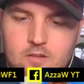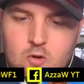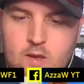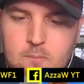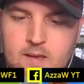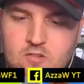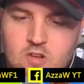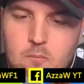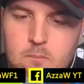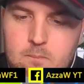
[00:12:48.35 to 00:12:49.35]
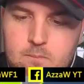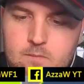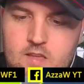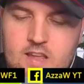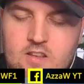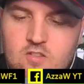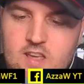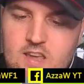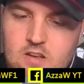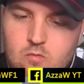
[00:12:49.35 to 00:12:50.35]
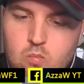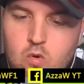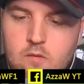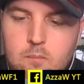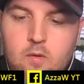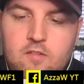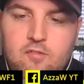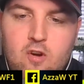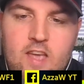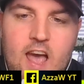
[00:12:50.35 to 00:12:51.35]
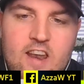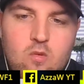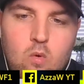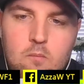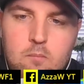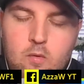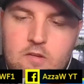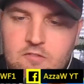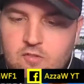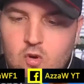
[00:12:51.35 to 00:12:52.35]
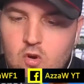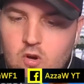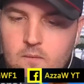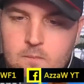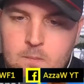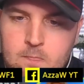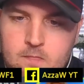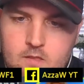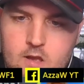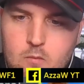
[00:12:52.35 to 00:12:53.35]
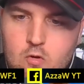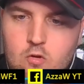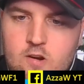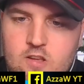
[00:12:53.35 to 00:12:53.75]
Quick pit stop, indeed. 1.3 and 1.4. And we're already